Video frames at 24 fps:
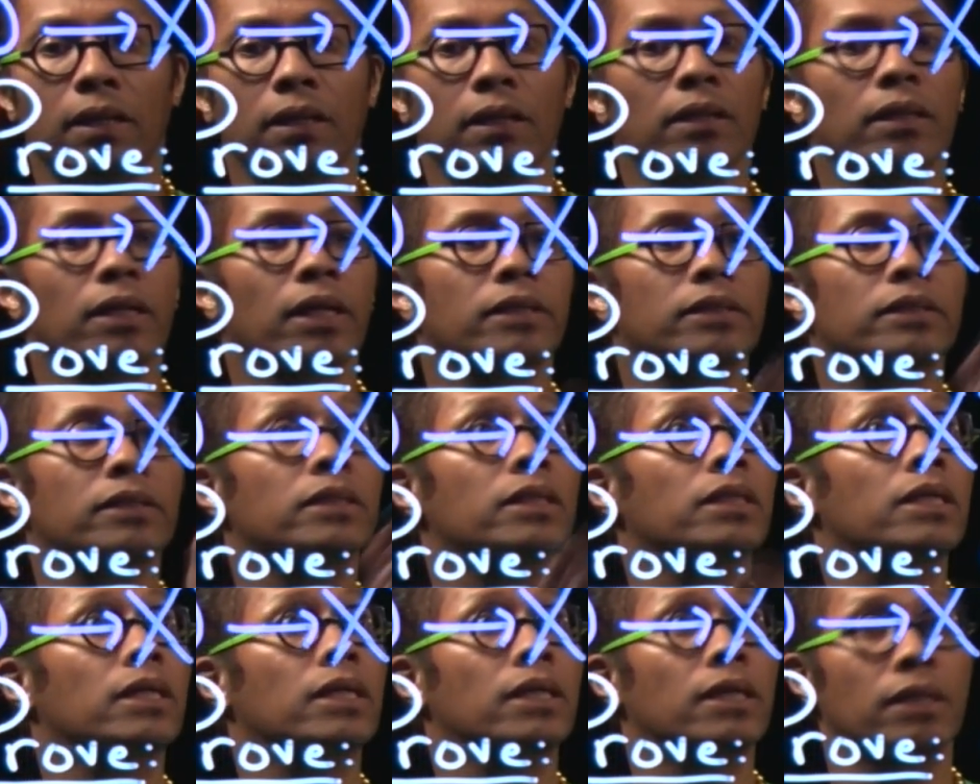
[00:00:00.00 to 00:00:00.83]
Let
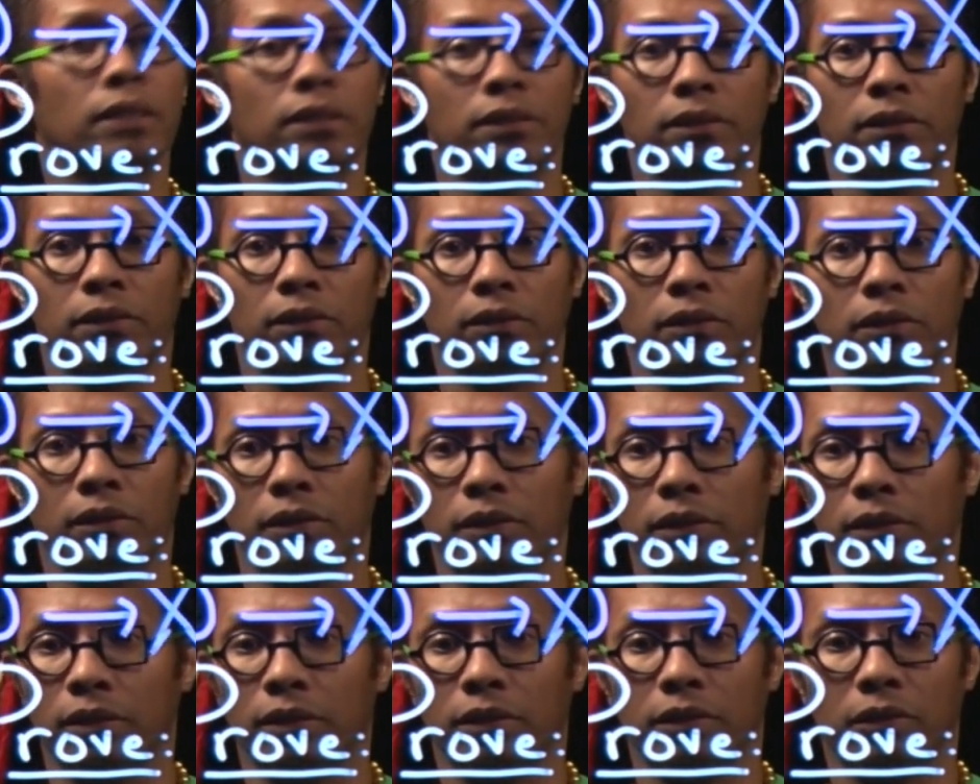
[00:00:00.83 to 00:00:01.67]
uh,
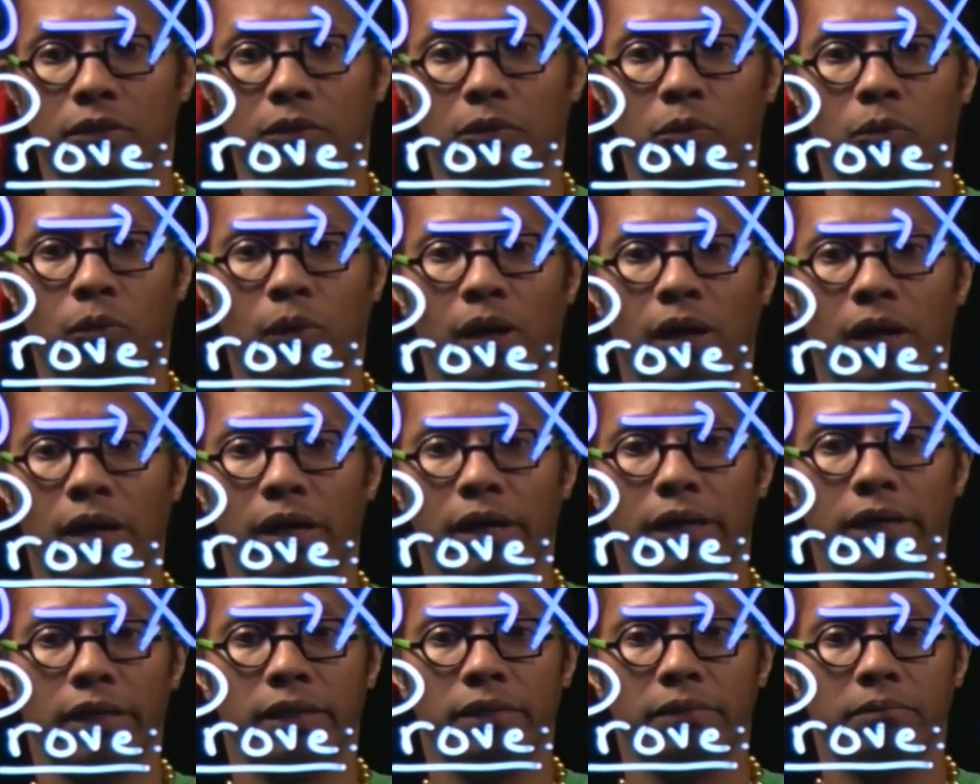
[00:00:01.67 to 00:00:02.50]

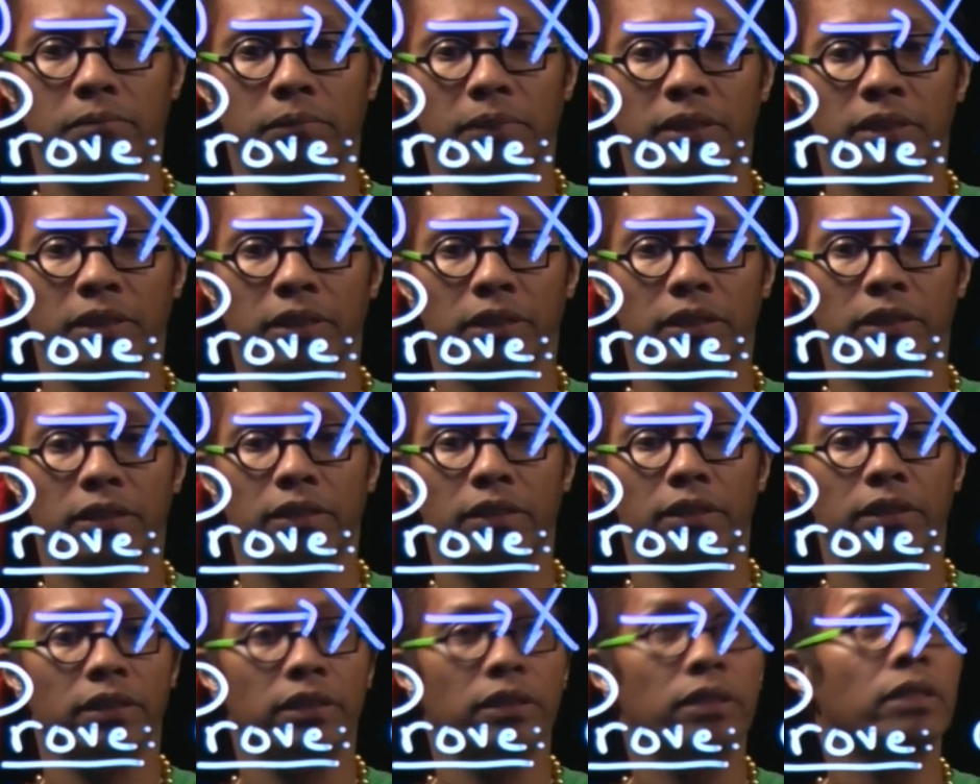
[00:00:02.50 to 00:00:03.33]
Y be in
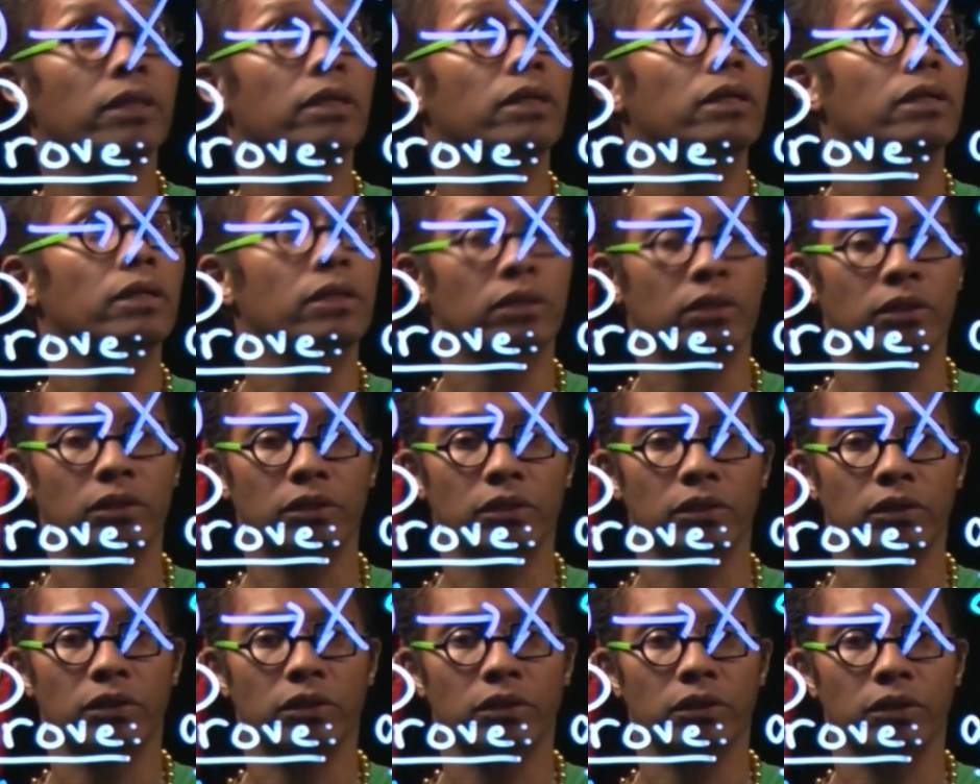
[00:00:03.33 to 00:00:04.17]
the
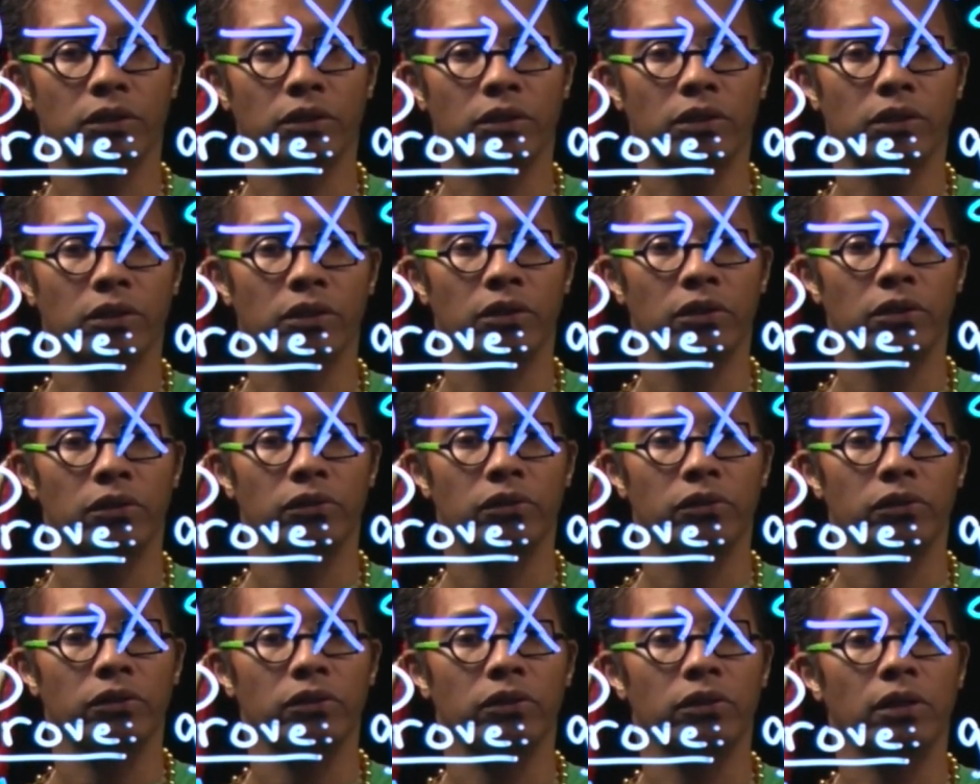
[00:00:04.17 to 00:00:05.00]

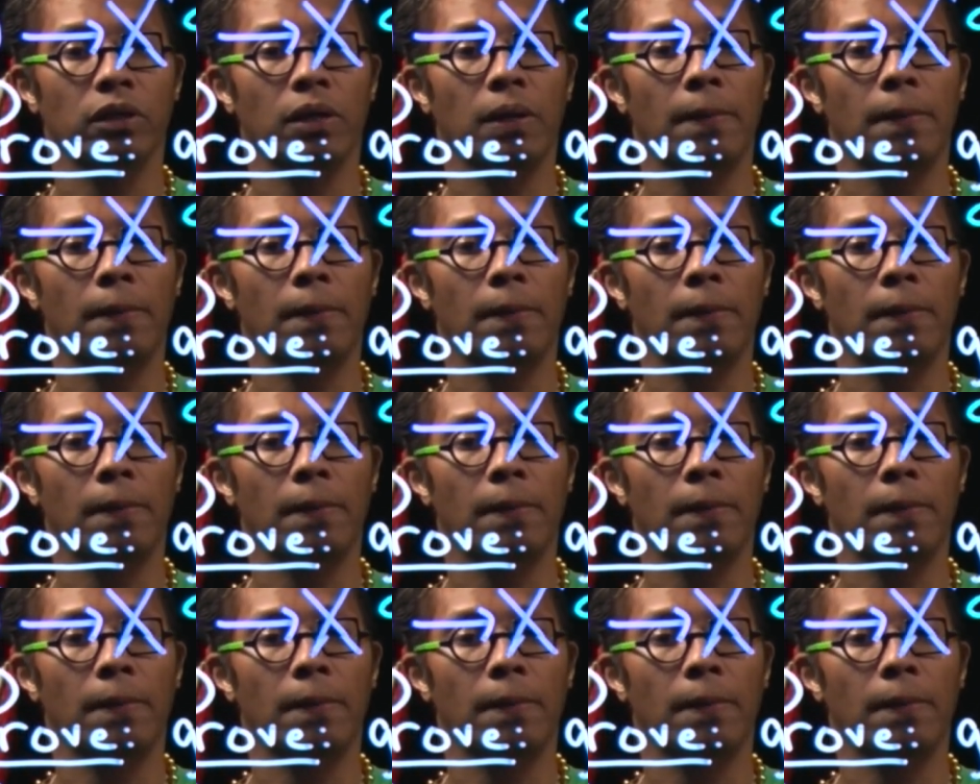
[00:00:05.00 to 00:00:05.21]
kernel